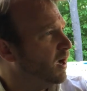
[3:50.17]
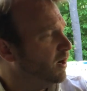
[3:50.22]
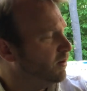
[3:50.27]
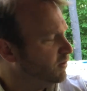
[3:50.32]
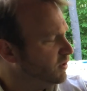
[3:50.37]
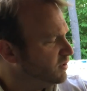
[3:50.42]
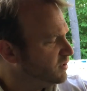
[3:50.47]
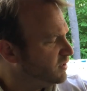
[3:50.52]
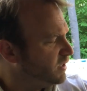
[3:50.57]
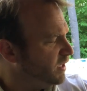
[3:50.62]

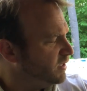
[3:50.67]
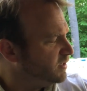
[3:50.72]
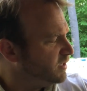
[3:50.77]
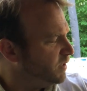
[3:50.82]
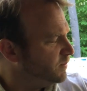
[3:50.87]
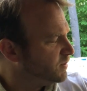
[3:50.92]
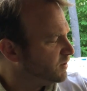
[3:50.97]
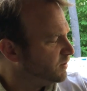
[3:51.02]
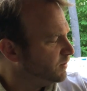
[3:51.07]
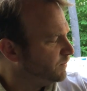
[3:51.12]
Grilled steak
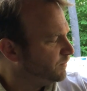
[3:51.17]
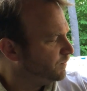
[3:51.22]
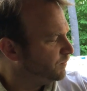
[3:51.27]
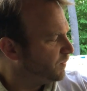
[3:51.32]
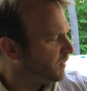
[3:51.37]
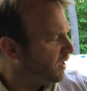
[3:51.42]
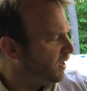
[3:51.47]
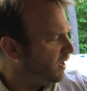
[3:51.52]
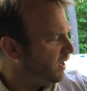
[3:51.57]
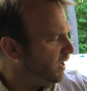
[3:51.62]
tips,
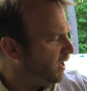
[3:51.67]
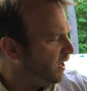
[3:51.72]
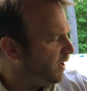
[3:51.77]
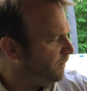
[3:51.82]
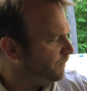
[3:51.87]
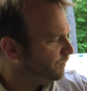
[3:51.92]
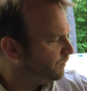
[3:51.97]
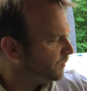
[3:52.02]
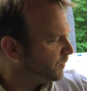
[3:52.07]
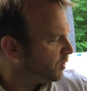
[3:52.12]

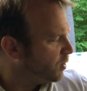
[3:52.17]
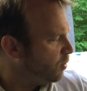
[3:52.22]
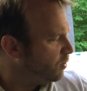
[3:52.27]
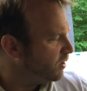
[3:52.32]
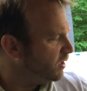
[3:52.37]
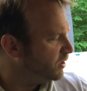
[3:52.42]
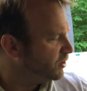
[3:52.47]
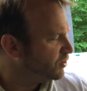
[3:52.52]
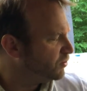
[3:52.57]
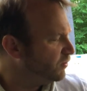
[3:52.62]

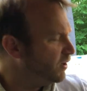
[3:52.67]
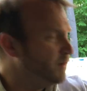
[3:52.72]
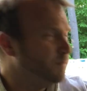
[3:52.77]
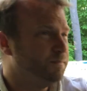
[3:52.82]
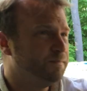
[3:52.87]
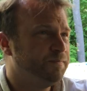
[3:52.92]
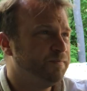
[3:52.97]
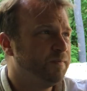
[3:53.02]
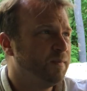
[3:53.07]
coconut shrimp,